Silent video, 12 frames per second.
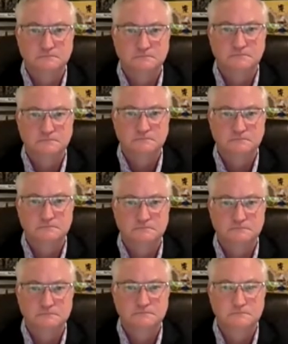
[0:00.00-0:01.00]

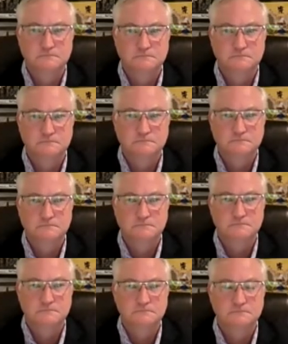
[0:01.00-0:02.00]

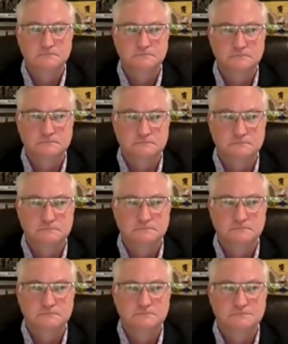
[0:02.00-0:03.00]

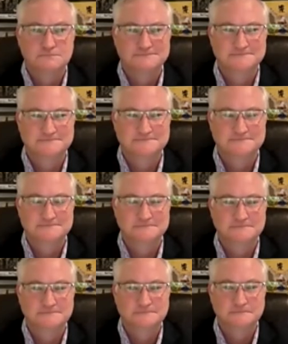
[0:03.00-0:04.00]

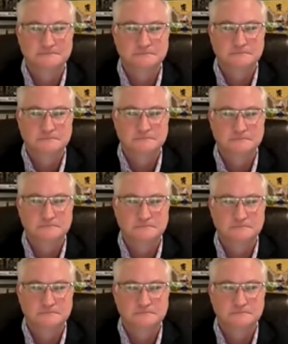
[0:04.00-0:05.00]

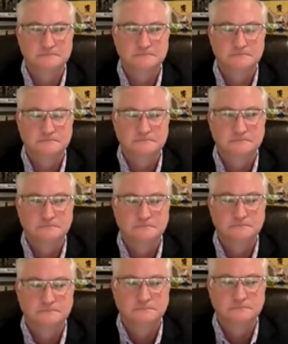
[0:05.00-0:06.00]

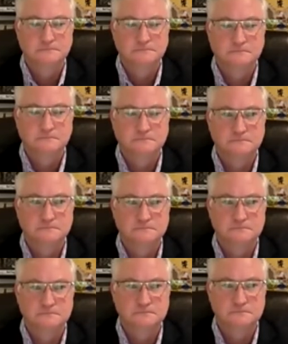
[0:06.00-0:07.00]

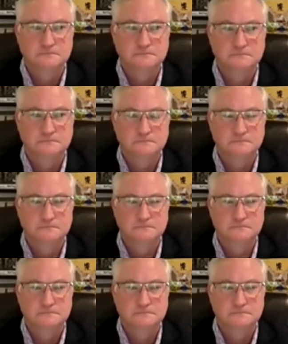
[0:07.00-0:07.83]
This person isn't speaking.